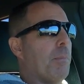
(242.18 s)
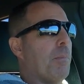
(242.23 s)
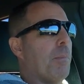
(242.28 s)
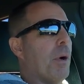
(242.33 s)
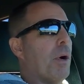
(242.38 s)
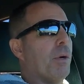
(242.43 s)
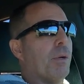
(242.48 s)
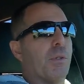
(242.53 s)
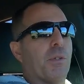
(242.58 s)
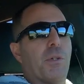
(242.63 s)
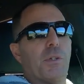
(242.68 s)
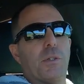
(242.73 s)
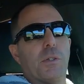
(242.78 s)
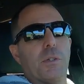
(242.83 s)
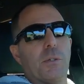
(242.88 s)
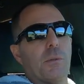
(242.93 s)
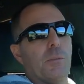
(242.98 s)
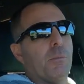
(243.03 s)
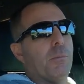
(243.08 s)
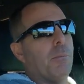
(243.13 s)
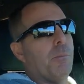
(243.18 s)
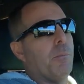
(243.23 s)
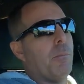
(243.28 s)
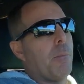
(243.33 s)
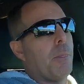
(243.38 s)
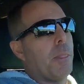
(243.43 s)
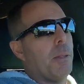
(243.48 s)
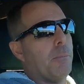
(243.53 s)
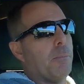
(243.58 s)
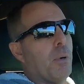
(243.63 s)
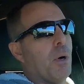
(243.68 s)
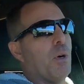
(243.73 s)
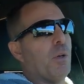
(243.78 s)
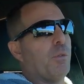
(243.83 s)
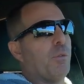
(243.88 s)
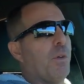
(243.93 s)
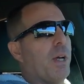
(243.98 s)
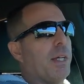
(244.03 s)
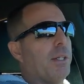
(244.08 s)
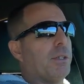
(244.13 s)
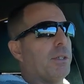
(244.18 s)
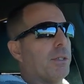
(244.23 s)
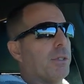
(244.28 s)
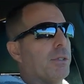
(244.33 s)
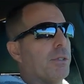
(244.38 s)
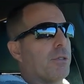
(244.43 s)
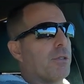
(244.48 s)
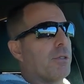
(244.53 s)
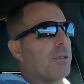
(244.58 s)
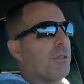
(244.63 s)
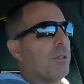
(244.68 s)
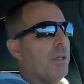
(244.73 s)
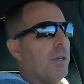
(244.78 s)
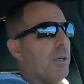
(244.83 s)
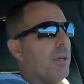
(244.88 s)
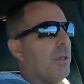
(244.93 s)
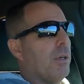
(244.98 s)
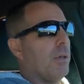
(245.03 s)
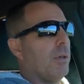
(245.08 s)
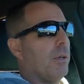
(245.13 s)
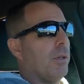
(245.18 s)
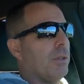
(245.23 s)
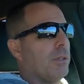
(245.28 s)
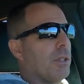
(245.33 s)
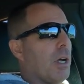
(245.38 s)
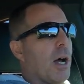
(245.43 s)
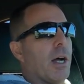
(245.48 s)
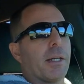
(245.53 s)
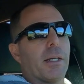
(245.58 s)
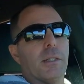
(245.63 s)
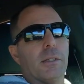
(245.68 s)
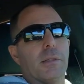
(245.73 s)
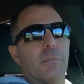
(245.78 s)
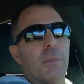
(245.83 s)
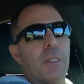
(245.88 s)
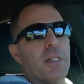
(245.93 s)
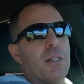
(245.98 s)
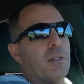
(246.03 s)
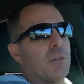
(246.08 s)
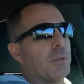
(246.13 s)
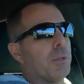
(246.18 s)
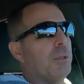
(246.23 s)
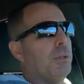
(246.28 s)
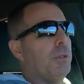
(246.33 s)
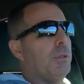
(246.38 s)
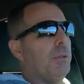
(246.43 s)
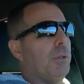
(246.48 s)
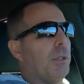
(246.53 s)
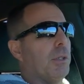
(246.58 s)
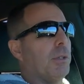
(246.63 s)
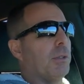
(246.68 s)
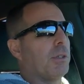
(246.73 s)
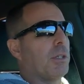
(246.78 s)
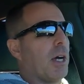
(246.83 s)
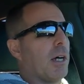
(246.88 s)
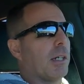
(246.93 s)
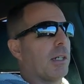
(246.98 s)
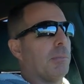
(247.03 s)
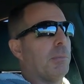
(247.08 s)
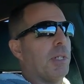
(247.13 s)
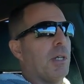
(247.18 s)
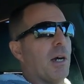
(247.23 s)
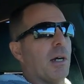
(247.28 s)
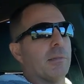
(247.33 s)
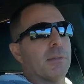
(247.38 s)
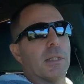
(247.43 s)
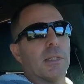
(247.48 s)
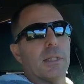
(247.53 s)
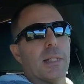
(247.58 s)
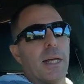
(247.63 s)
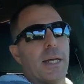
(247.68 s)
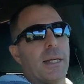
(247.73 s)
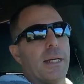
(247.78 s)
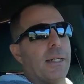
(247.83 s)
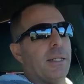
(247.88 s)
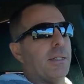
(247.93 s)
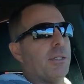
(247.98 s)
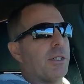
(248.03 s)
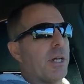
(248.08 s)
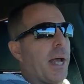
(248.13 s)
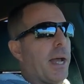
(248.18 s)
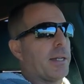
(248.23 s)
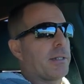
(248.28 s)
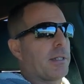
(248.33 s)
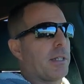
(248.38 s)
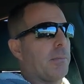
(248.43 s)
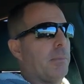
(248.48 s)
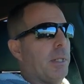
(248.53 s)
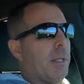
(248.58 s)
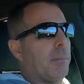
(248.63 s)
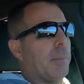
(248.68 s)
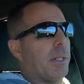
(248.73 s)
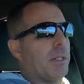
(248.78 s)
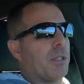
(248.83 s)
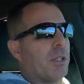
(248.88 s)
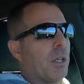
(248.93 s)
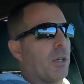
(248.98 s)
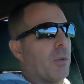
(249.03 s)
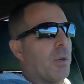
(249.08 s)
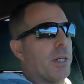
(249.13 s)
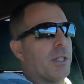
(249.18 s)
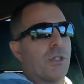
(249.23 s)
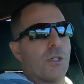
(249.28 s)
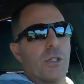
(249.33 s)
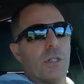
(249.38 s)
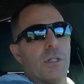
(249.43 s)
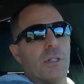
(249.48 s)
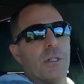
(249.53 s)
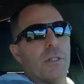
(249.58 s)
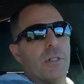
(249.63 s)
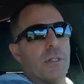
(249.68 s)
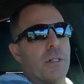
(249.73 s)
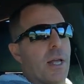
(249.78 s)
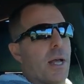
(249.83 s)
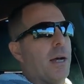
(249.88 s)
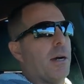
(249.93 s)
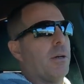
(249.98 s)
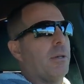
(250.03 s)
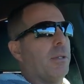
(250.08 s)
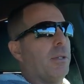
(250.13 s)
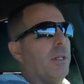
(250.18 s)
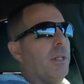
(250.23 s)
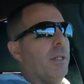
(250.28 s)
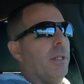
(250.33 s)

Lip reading: Both vendors talking me through, talking me off the ledge, asking me a bunch of questions, how,